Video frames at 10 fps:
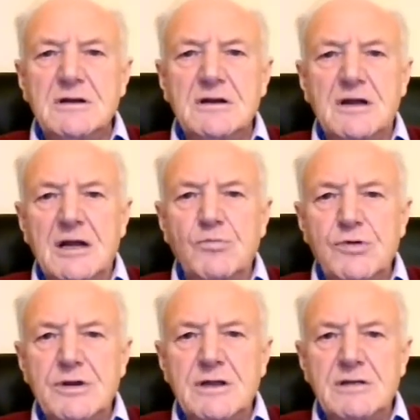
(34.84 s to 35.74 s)
and
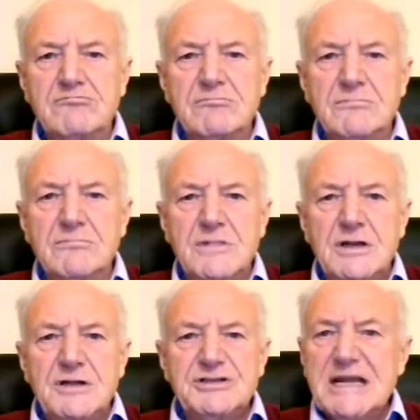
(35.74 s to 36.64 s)
we
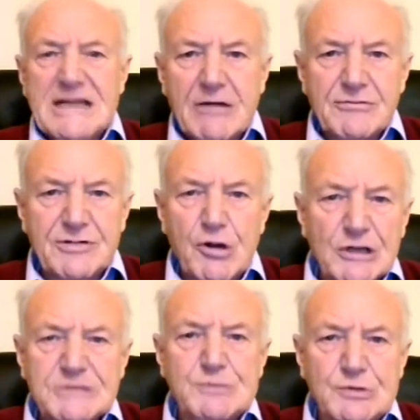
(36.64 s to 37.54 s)
set out the
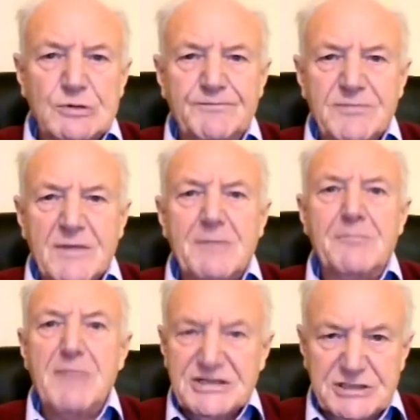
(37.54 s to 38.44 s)
gospel
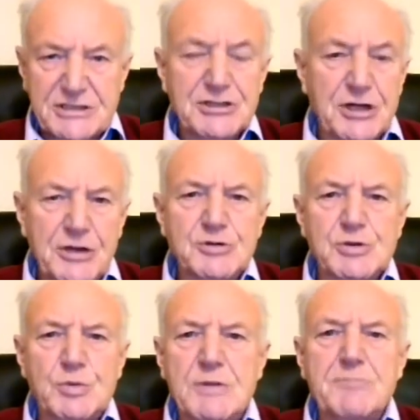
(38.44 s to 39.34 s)
message, and I use
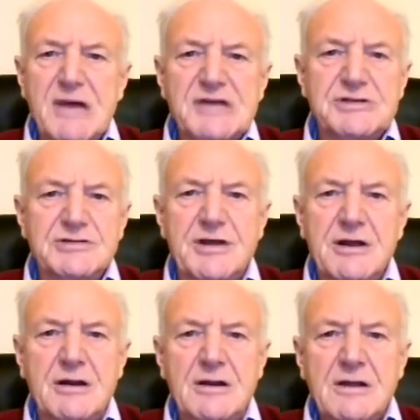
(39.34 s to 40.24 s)
the word message
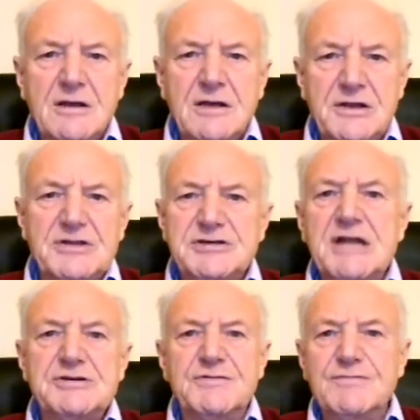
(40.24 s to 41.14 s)
there in the
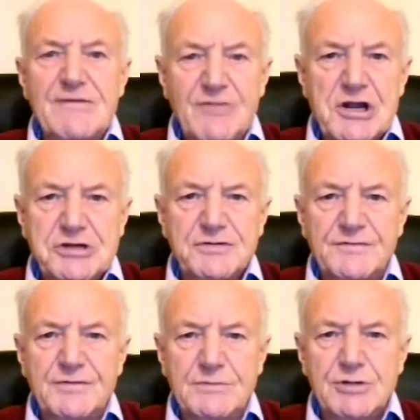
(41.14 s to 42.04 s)
sense of revelation
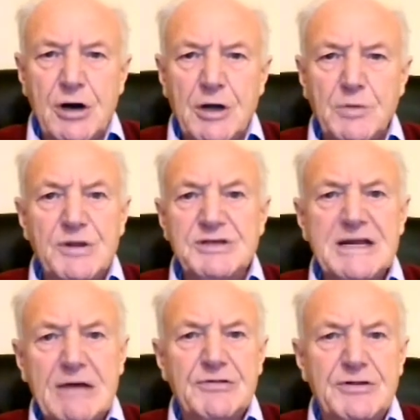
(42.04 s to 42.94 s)
from God. We
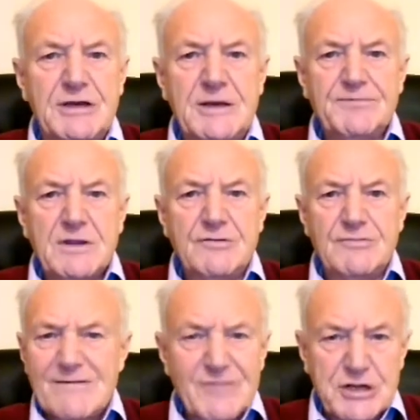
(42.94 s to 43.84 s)
set out the
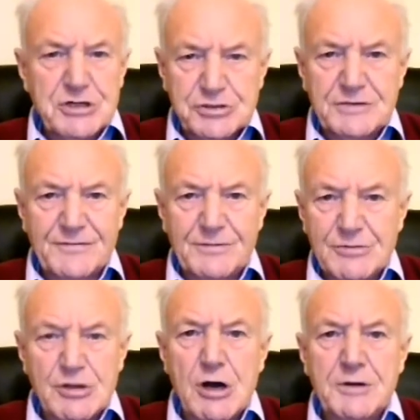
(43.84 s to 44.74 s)
revelation from
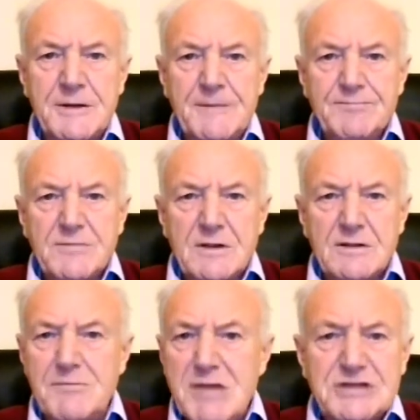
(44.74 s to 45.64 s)
God,
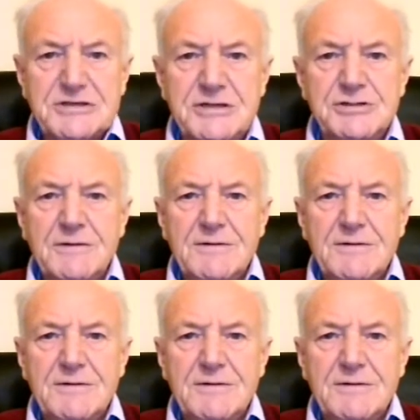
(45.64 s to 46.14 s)
the message,